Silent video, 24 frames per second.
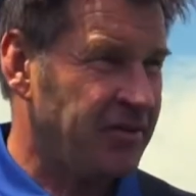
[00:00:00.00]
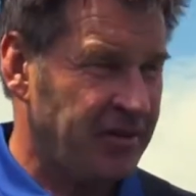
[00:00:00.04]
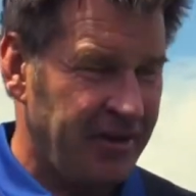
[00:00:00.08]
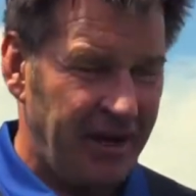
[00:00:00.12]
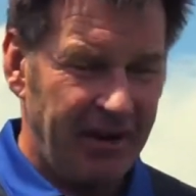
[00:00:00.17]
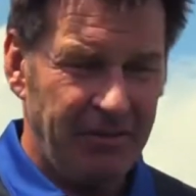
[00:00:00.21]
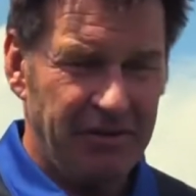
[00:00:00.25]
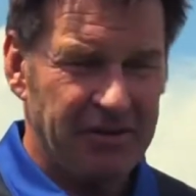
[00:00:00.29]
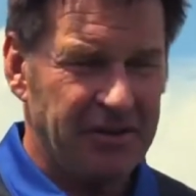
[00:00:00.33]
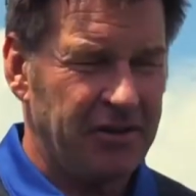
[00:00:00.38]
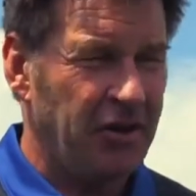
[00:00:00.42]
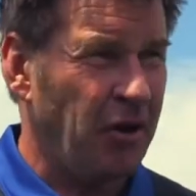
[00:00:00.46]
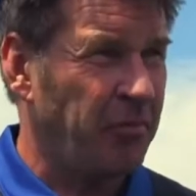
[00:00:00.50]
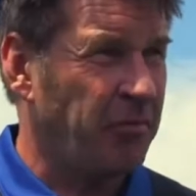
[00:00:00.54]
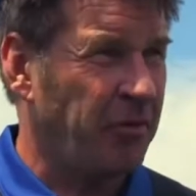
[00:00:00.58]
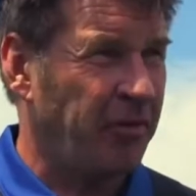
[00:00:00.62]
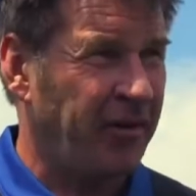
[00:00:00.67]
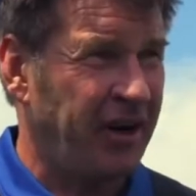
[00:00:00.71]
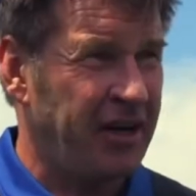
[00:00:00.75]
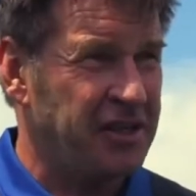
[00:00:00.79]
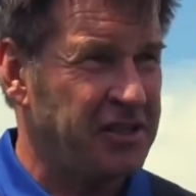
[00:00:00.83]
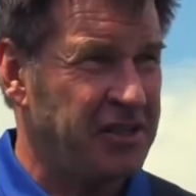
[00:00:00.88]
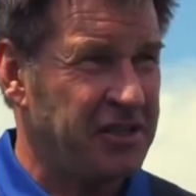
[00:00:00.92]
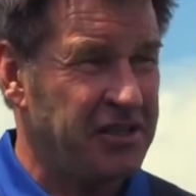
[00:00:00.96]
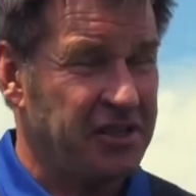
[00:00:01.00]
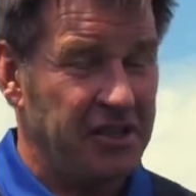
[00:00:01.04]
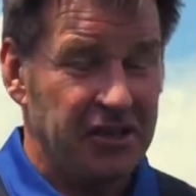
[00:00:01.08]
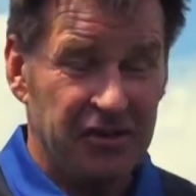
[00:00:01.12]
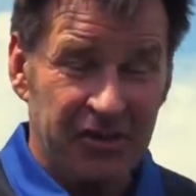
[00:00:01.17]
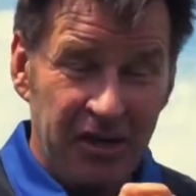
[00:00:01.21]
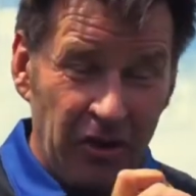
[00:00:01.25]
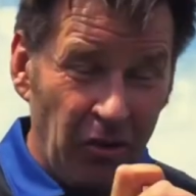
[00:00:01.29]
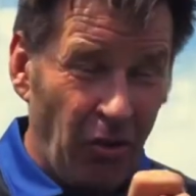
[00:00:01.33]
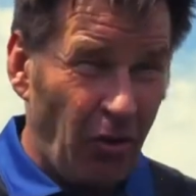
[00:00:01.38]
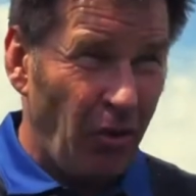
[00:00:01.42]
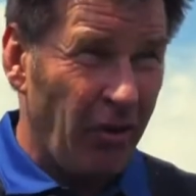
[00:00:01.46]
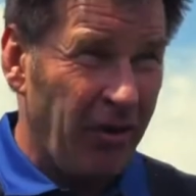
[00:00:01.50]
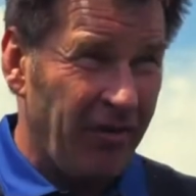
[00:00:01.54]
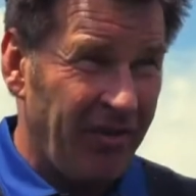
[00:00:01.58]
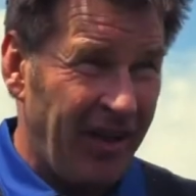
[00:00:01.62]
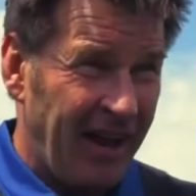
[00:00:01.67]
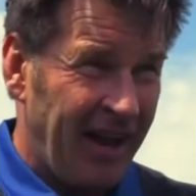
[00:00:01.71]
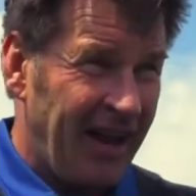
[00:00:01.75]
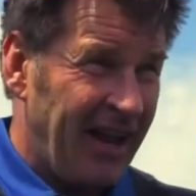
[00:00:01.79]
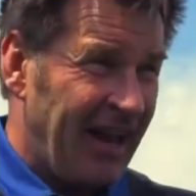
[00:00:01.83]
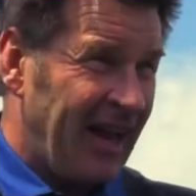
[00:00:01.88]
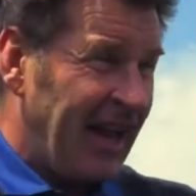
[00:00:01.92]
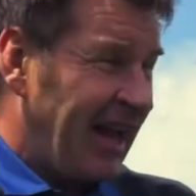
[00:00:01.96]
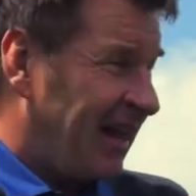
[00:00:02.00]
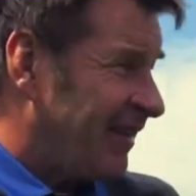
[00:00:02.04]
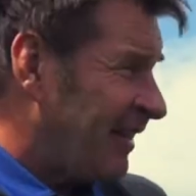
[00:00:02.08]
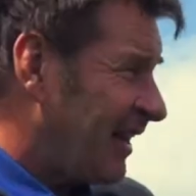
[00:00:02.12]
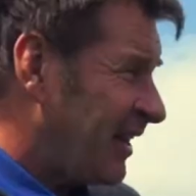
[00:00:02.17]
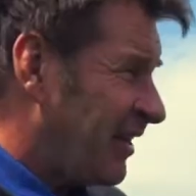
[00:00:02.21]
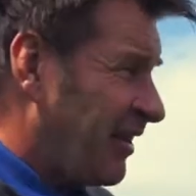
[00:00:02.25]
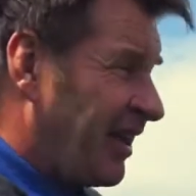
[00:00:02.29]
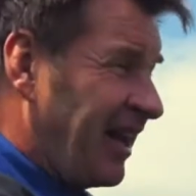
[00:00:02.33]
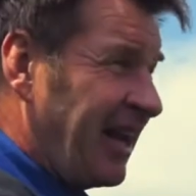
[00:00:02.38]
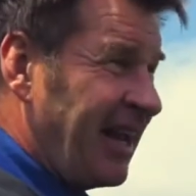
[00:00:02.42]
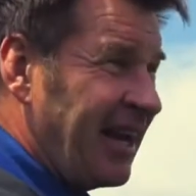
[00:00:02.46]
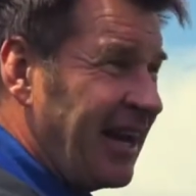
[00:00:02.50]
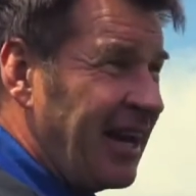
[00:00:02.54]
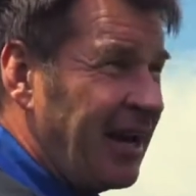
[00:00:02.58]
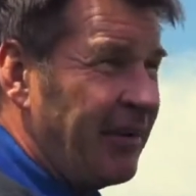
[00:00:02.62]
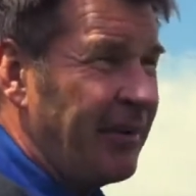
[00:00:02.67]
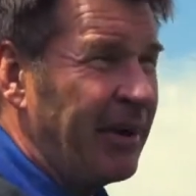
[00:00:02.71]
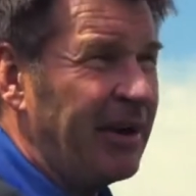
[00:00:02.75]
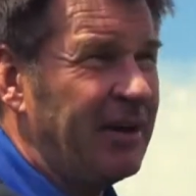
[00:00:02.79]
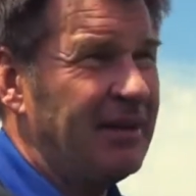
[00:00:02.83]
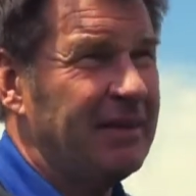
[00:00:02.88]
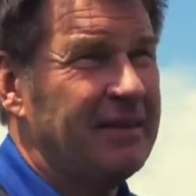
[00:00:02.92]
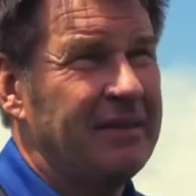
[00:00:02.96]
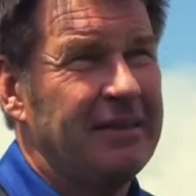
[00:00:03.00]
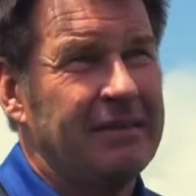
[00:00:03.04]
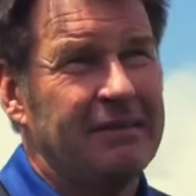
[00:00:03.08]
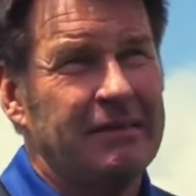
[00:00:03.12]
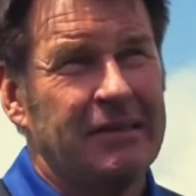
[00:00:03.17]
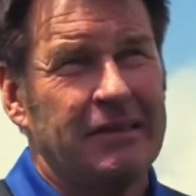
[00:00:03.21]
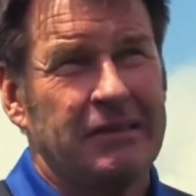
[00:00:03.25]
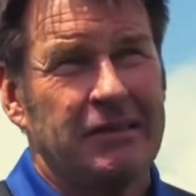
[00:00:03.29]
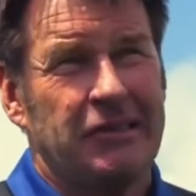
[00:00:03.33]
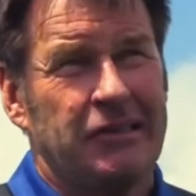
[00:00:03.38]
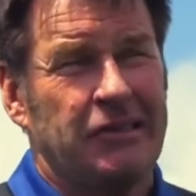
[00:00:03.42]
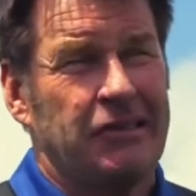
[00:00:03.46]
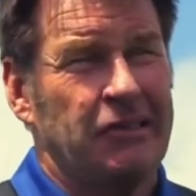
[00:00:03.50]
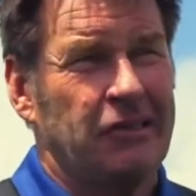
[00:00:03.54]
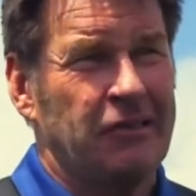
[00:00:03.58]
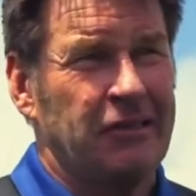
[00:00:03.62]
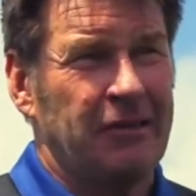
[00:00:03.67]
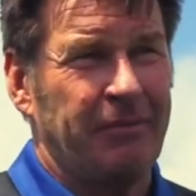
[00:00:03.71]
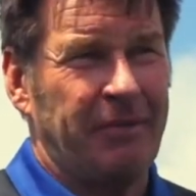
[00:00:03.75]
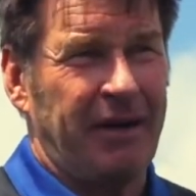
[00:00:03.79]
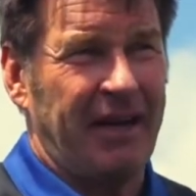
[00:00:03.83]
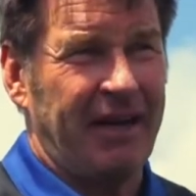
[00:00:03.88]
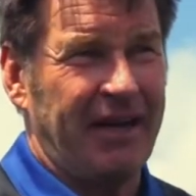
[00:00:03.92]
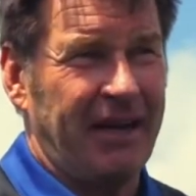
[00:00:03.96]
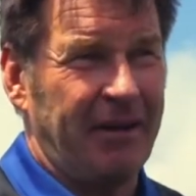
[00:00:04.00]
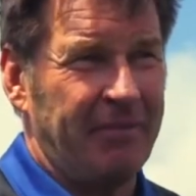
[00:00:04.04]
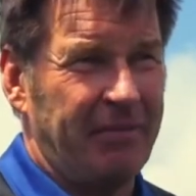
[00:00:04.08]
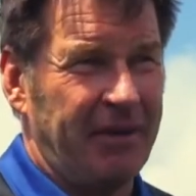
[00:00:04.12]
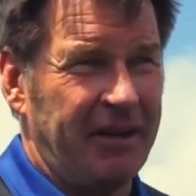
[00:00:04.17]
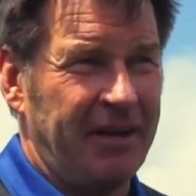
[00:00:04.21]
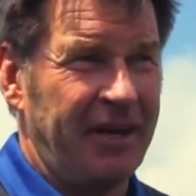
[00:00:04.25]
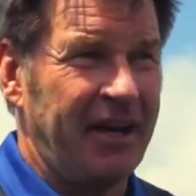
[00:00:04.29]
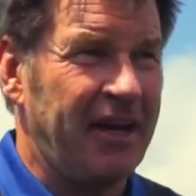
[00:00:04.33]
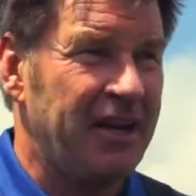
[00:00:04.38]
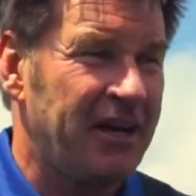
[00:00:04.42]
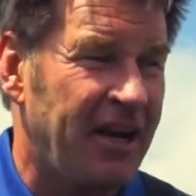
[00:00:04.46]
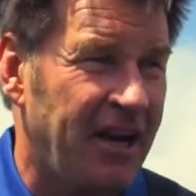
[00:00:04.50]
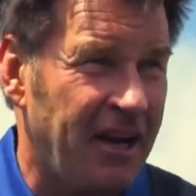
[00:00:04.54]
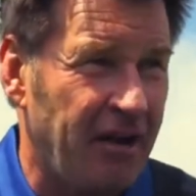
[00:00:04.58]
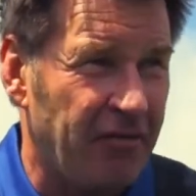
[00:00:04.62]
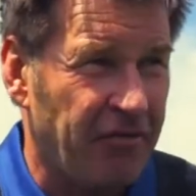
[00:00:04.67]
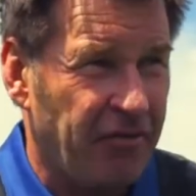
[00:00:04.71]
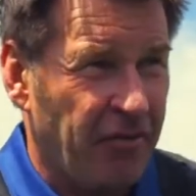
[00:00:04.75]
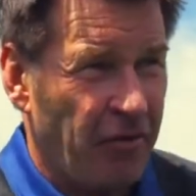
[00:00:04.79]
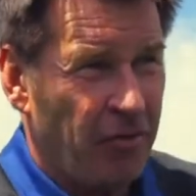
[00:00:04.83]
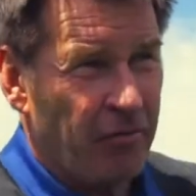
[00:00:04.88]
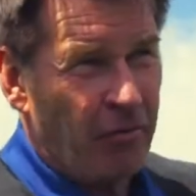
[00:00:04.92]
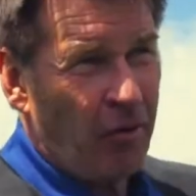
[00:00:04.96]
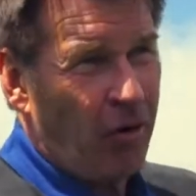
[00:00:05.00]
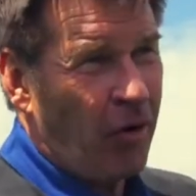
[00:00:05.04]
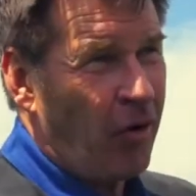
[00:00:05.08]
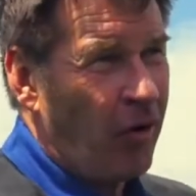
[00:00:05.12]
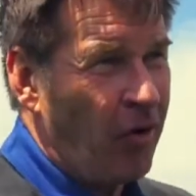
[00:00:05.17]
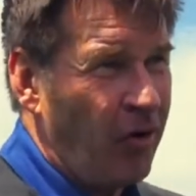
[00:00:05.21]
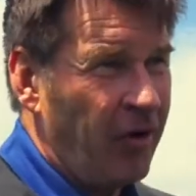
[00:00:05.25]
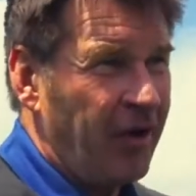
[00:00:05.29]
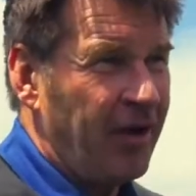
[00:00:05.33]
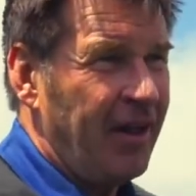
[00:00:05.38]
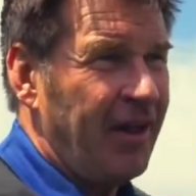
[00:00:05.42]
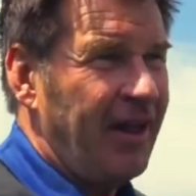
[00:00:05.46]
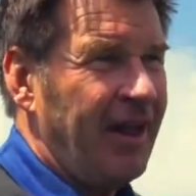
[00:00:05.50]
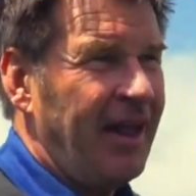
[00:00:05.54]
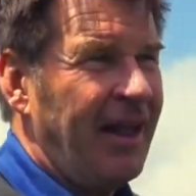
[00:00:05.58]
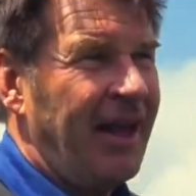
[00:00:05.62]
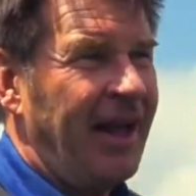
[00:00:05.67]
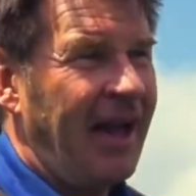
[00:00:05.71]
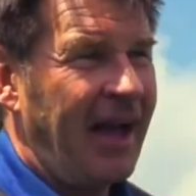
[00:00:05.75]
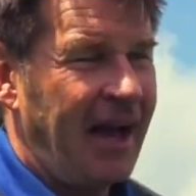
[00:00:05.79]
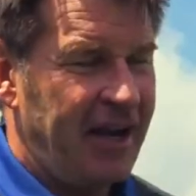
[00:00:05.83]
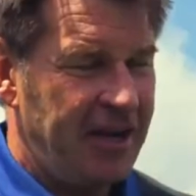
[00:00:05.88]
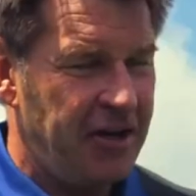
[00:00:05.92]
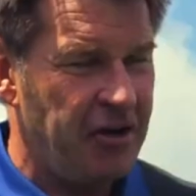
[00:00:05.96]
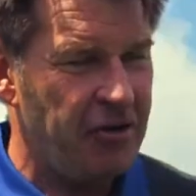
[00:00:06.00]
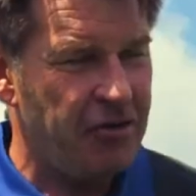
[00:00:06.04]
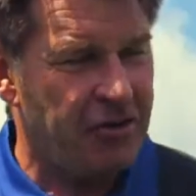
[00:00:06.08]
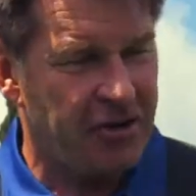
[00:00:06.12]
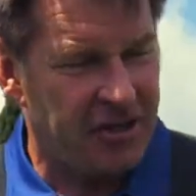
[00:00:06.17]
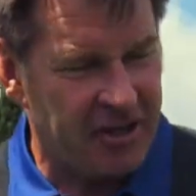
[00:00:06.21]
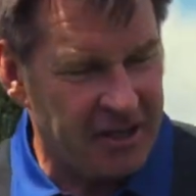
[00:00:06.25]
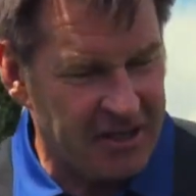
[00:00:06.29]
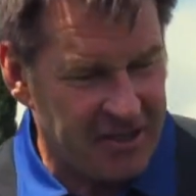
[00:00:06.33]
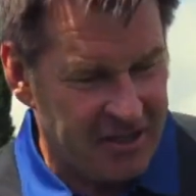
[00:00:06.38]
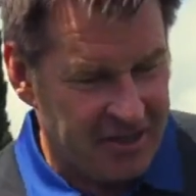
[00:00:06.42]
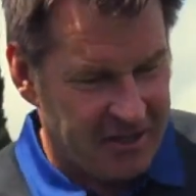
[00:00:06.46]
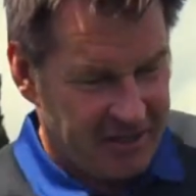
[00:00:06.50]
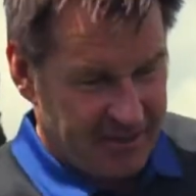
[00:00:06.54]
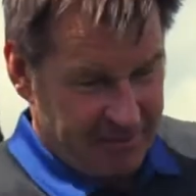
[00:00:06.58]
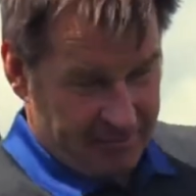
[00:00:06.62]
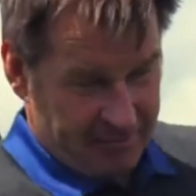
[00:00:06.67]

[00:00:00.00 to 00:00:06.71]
So that was an operation. So you did all of that, then you hit it and you went, oh, I'm not sure about it, but you hit a few more and you could